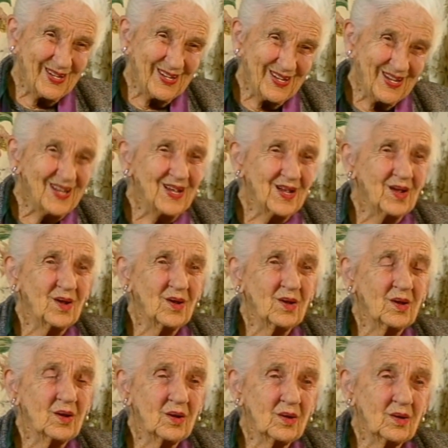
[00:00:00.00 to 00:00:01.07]
There's no
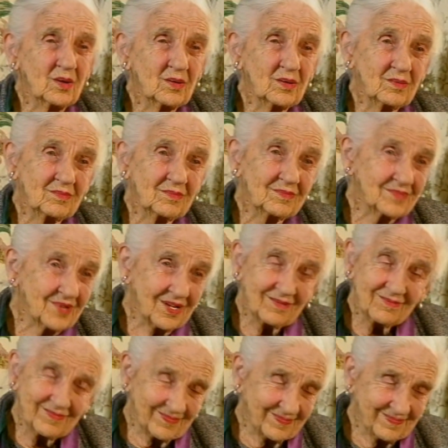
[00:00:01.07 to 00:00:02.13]
easy answer to that
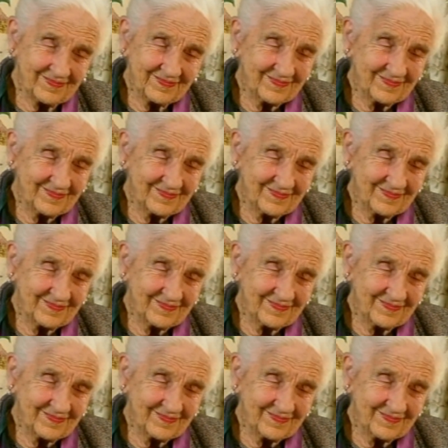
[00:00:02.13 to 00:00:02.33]
question. No.